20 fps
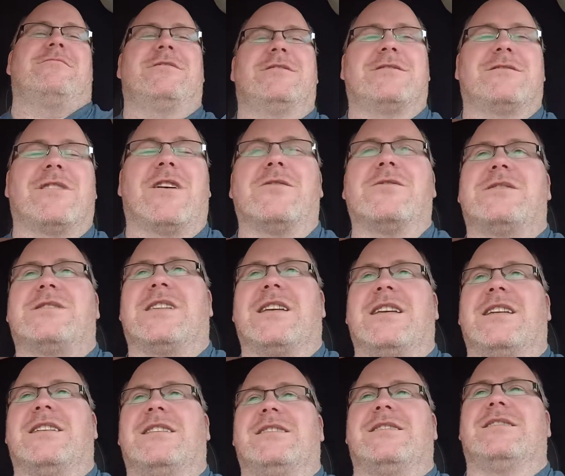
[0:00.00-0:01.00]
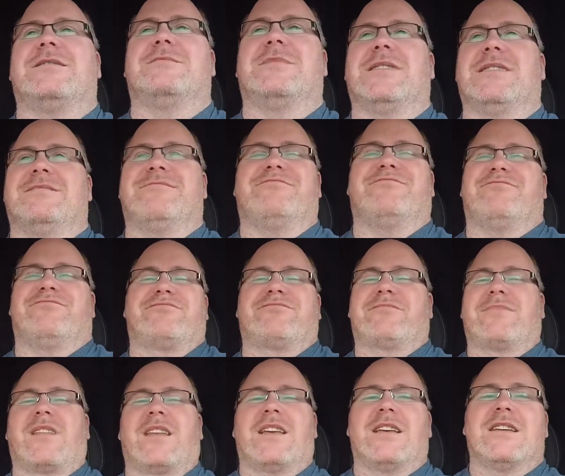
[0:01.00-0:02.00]
just go see it. But
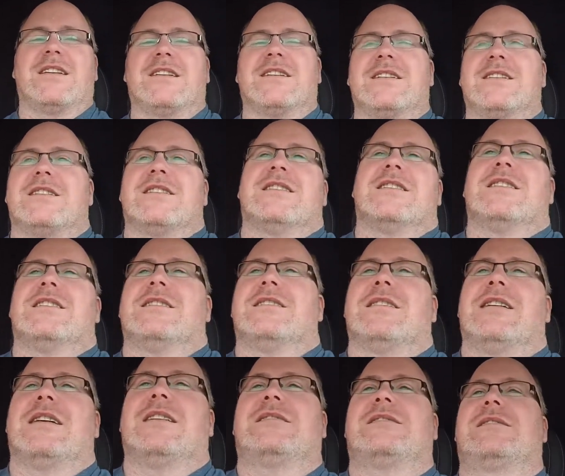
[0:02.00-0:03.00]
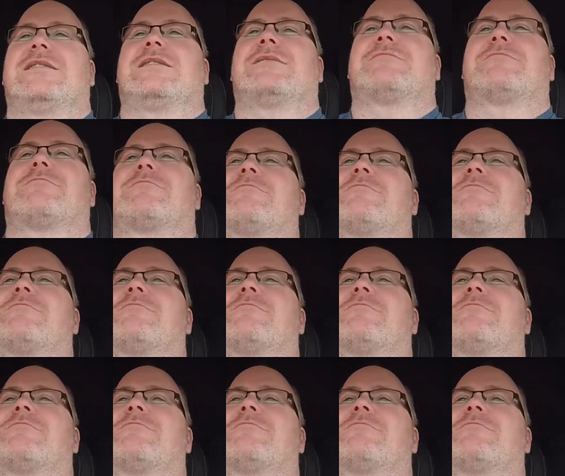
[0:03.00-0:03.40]
that's